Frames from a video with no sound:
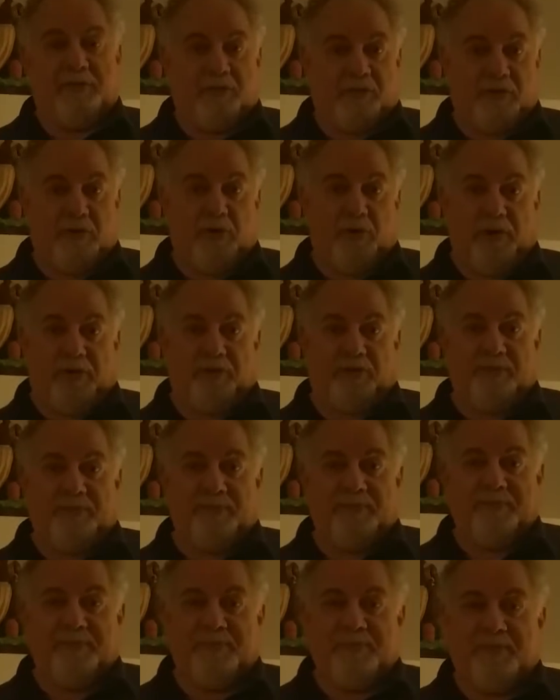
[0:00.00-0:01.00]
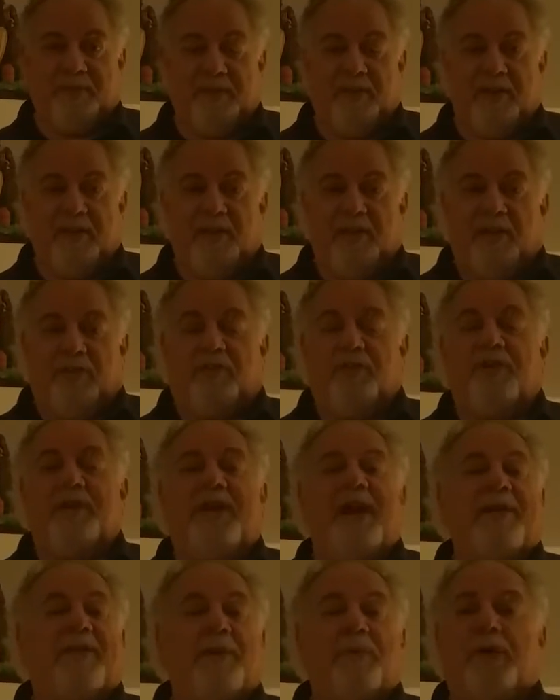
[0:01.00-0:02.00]
this course. So
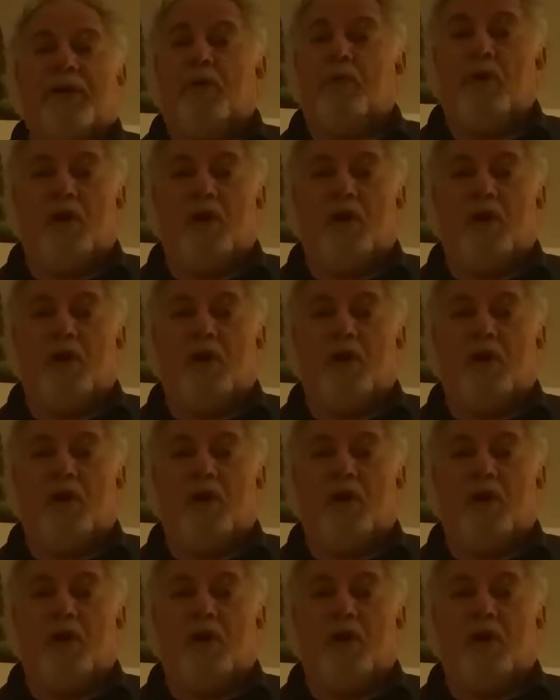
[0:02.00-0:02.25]
again, I want to